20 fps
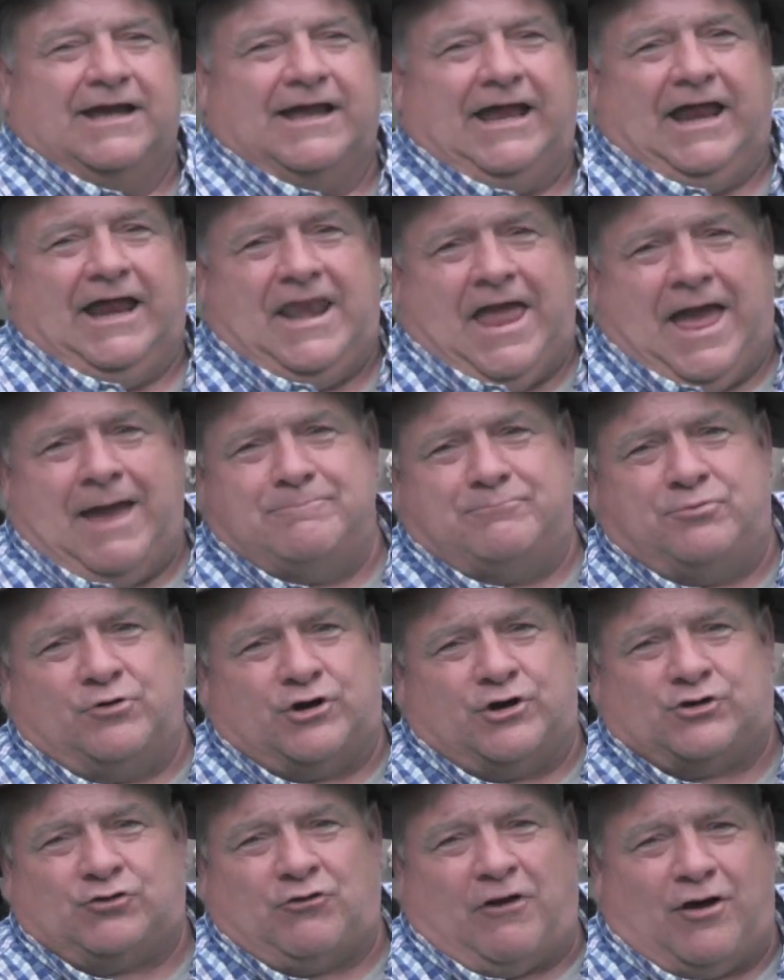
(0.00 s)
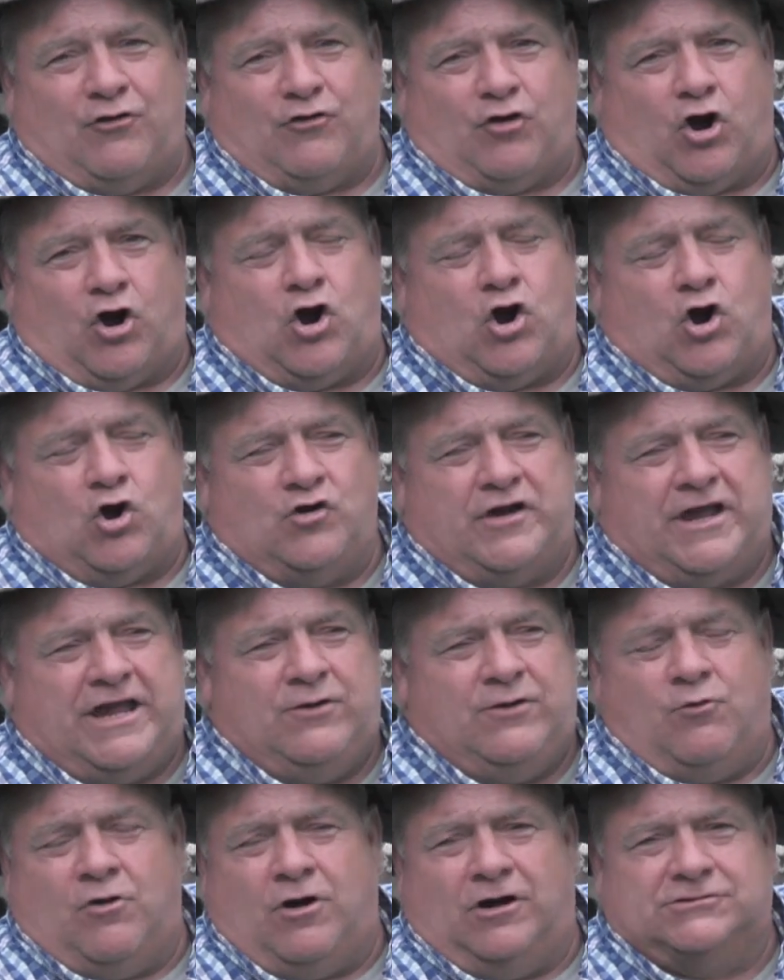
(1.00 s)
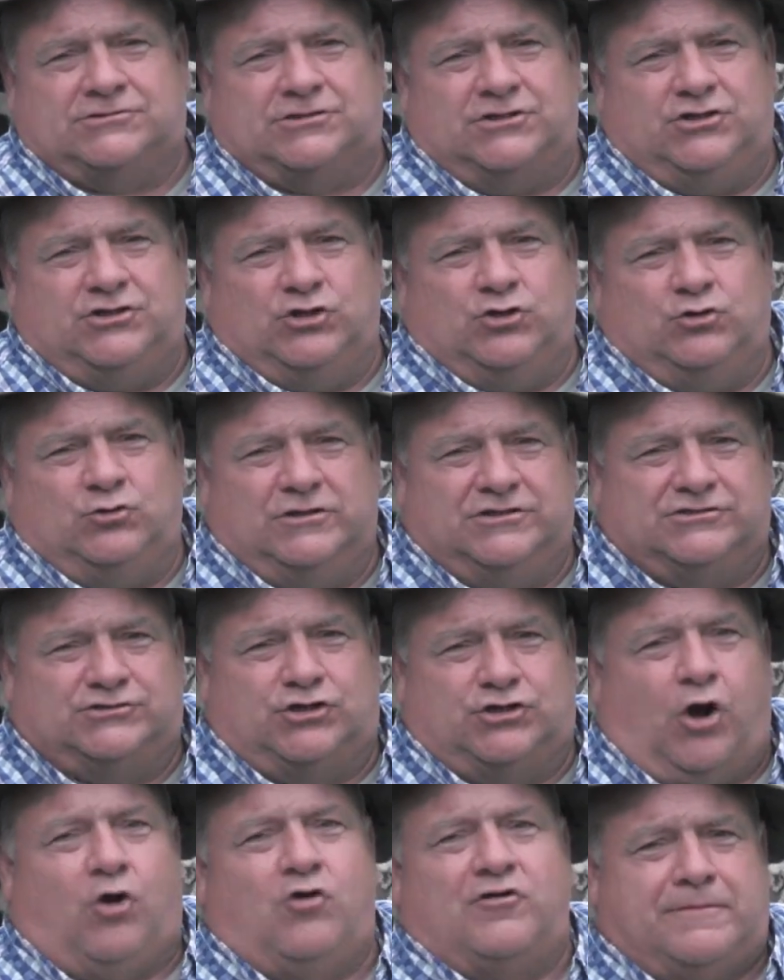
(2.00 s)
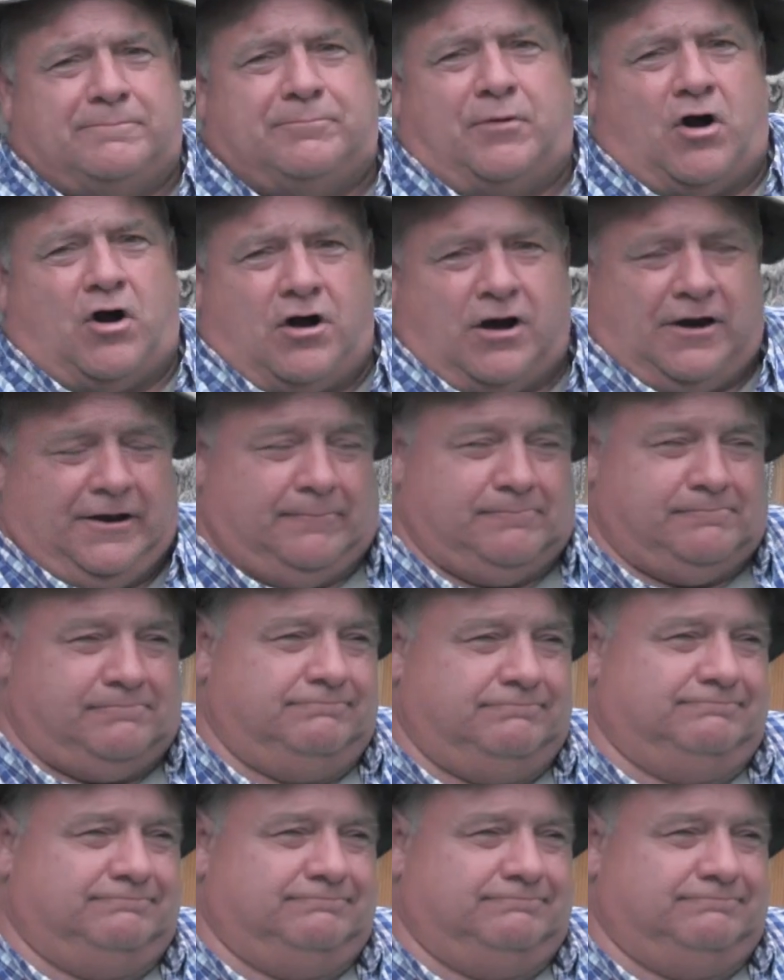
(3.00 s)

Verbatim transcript: And that brook trout, all he wants to do is go to bottom.